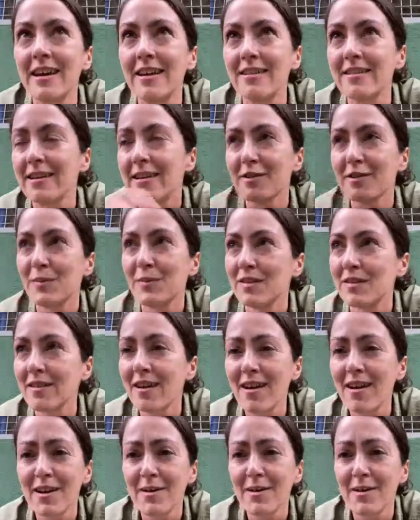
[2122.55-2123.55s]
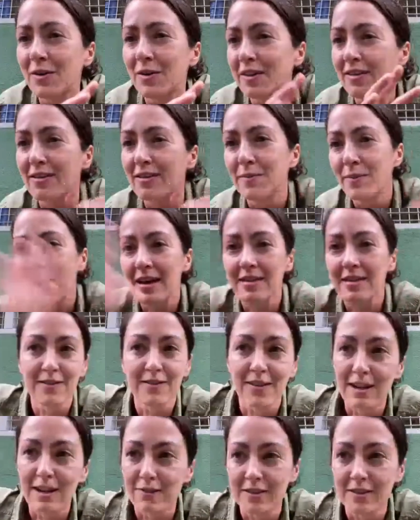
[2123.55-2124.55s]
in six months' time, when there's a massive
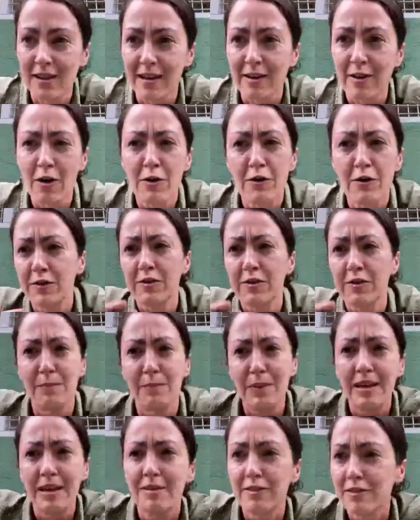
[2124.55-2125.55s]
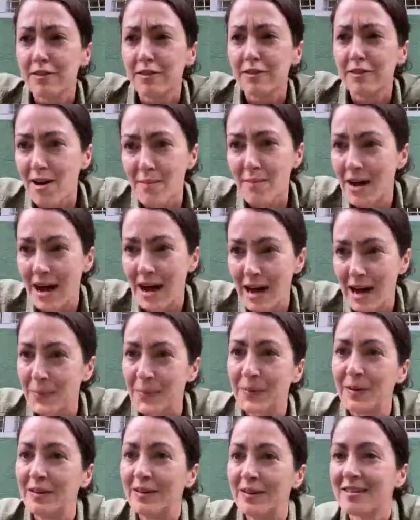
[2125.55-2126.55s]
alpha takeover and the big drama
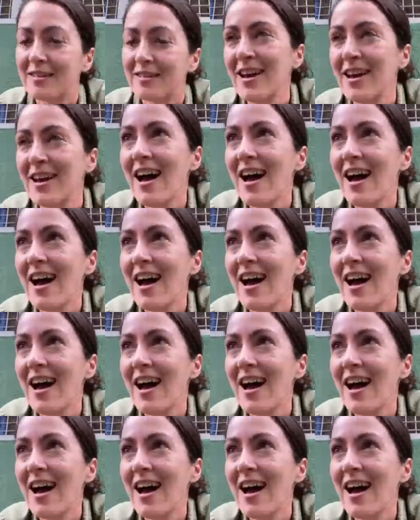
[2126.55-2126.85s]
happens,